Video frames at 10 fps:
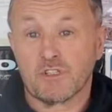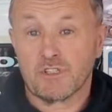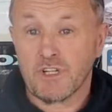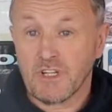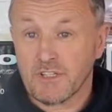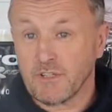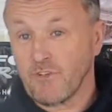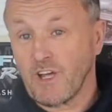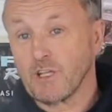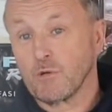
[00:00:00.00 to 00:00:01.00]
seen it
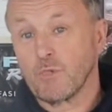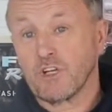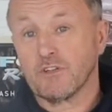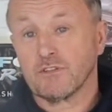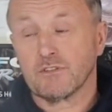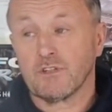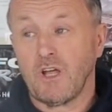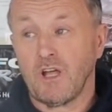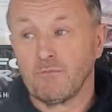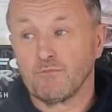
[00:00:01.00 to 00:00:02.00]
develop because
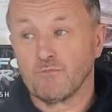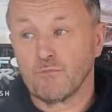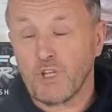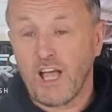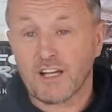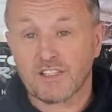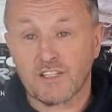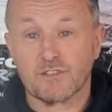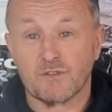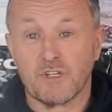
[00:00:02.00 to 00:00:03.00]
the
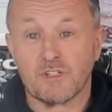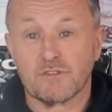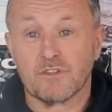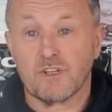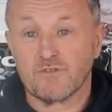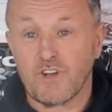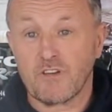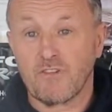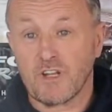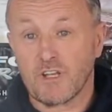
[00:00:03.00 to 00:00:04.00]
access to it is very,
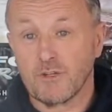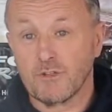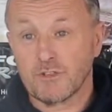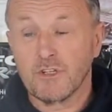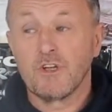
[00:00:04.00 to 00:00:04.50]
very good.